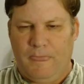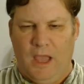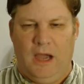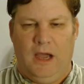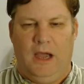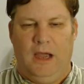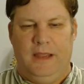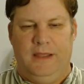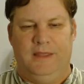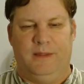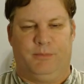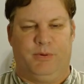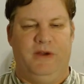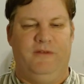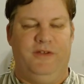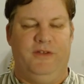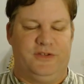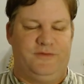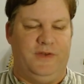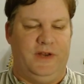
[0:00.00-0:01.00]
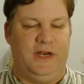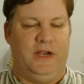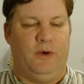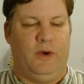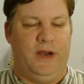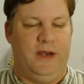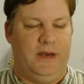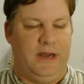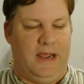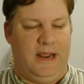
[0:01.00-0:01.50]
In the previous
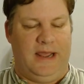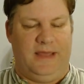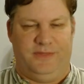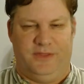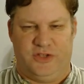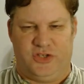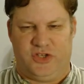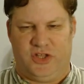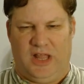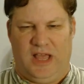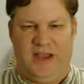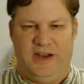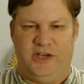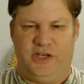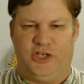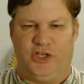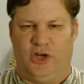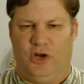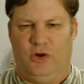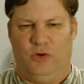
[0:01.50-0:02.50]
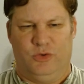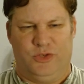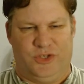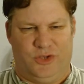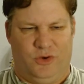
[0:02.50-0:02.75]
video, I had the slideshow,